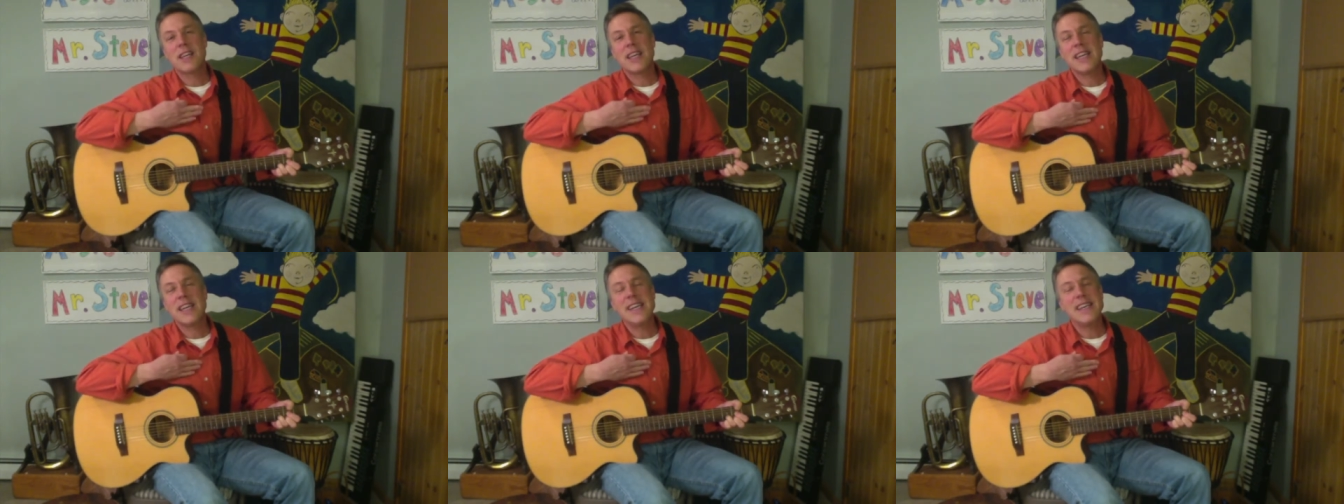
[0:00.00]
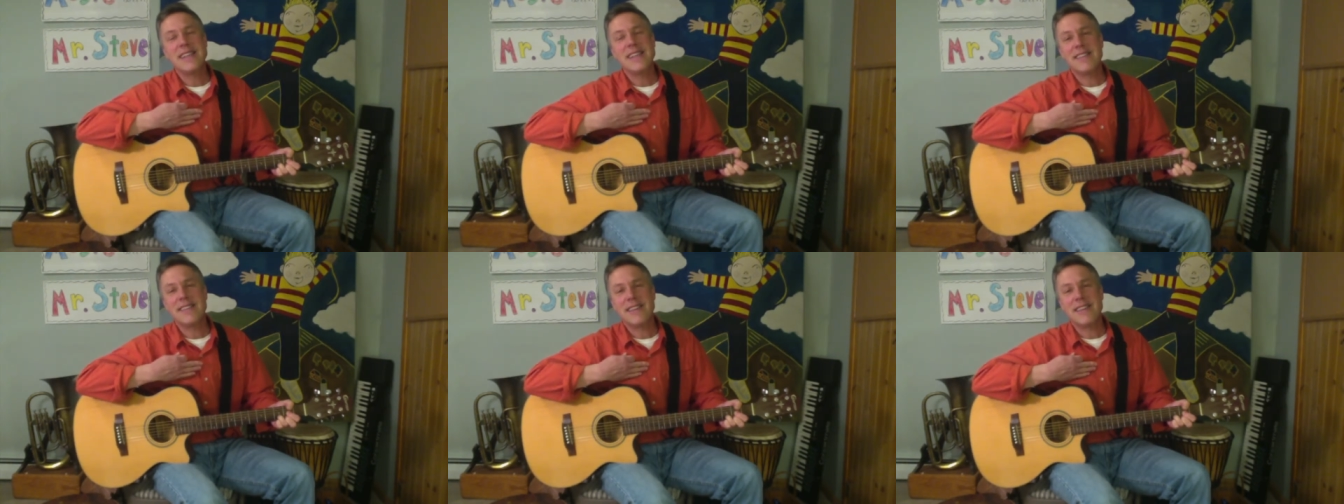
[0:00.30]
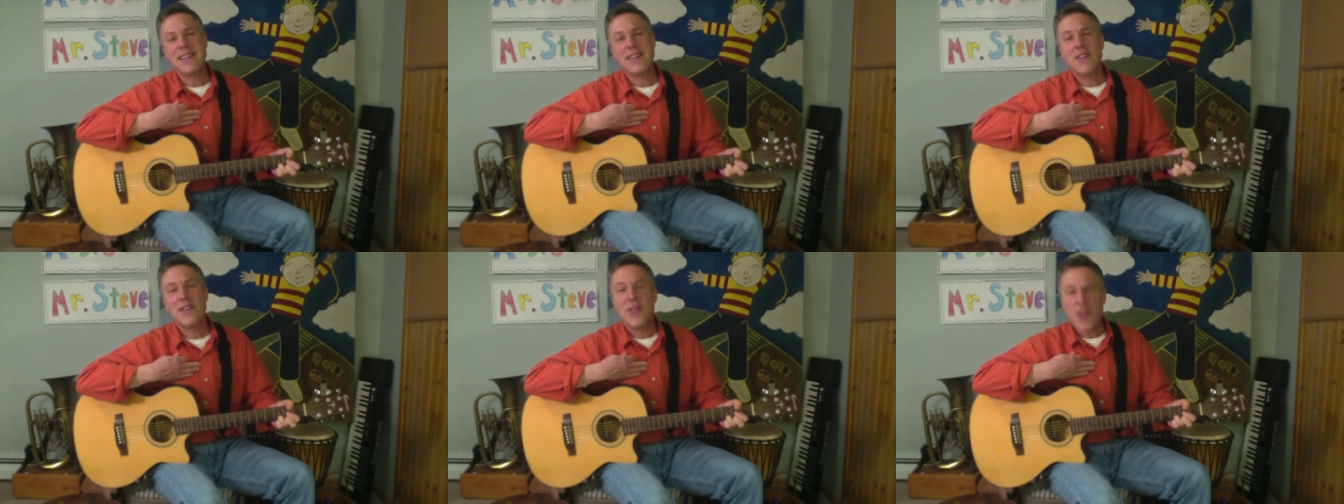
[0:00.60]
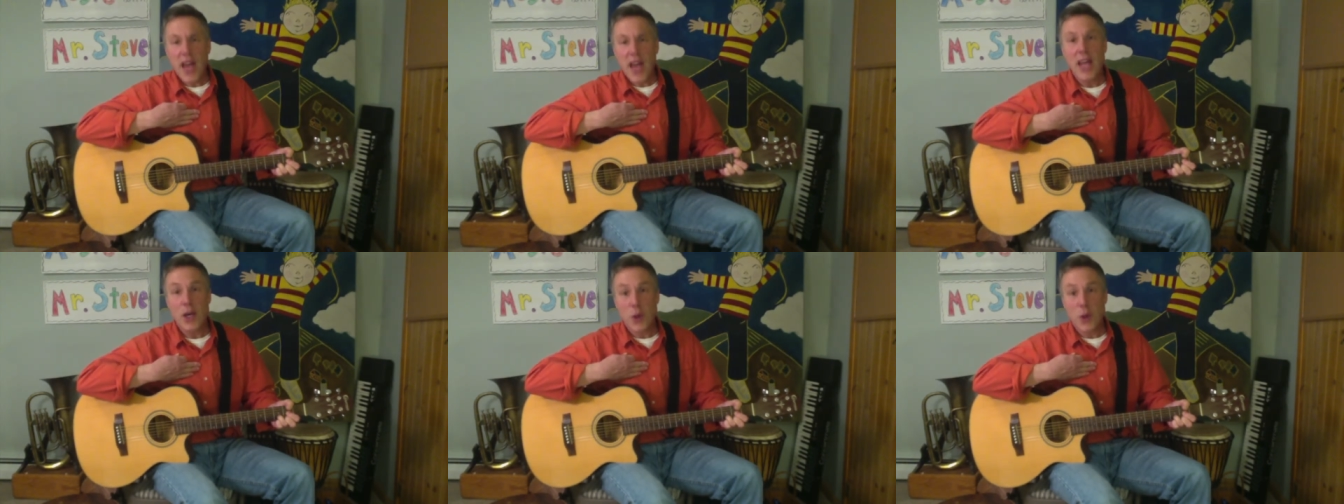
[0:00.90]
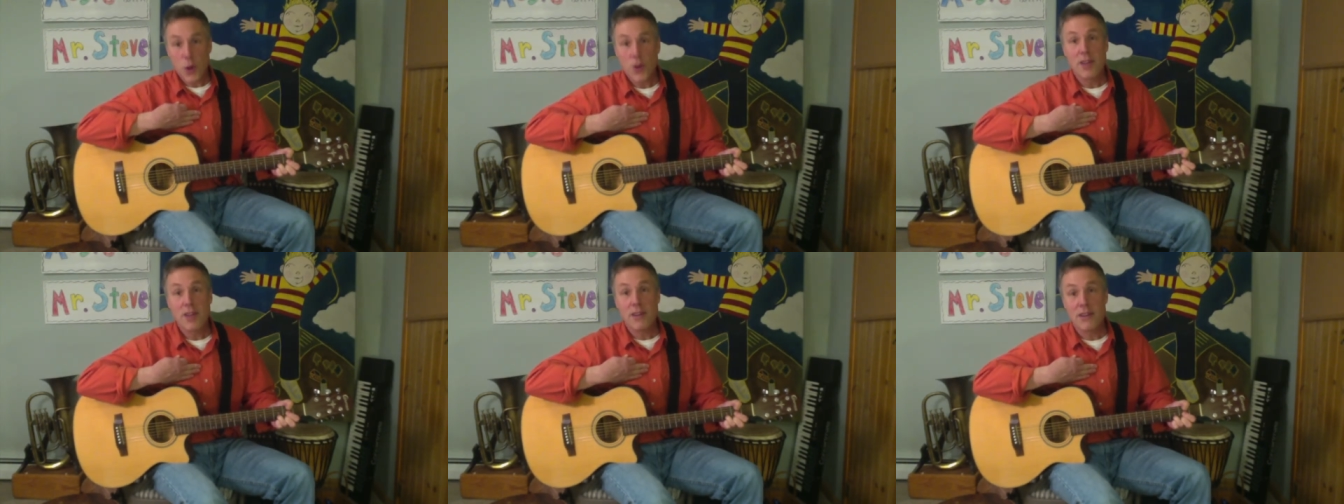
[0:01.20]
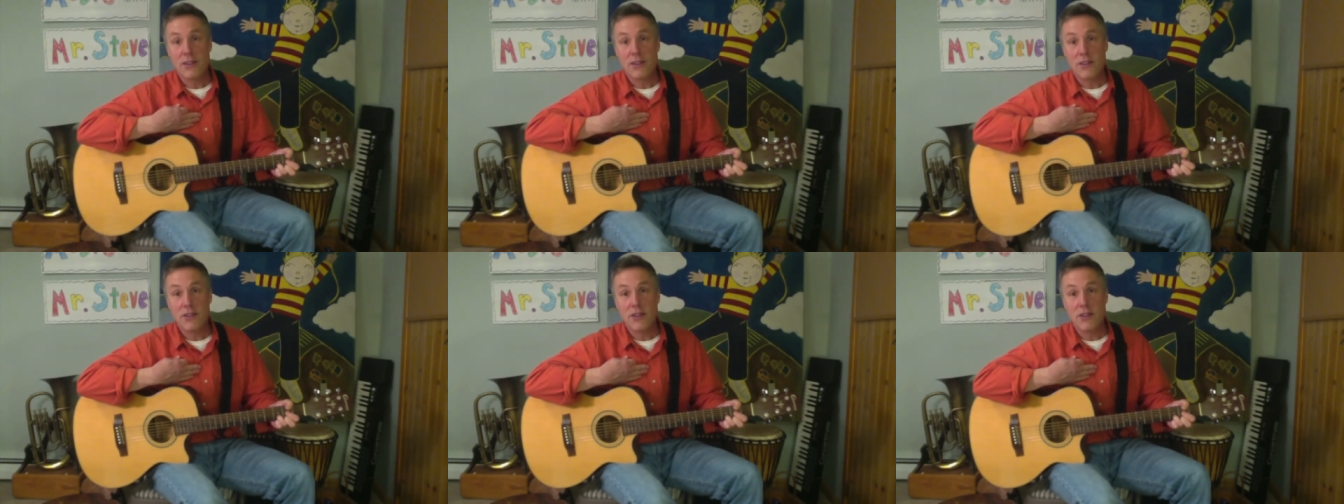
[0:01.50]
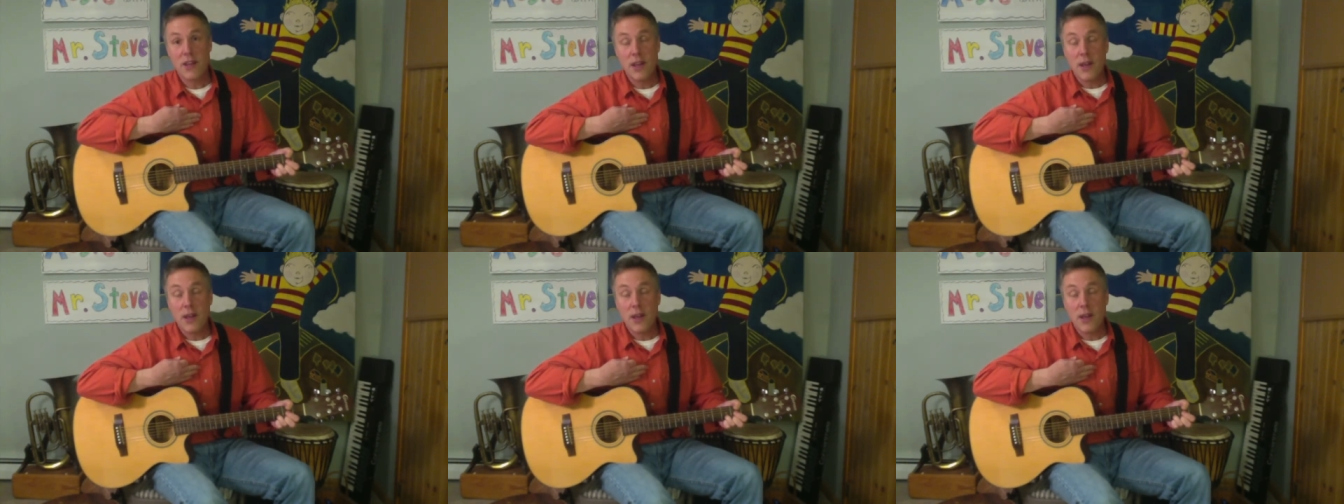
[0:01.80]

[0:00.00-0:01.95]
He did, thank goodness.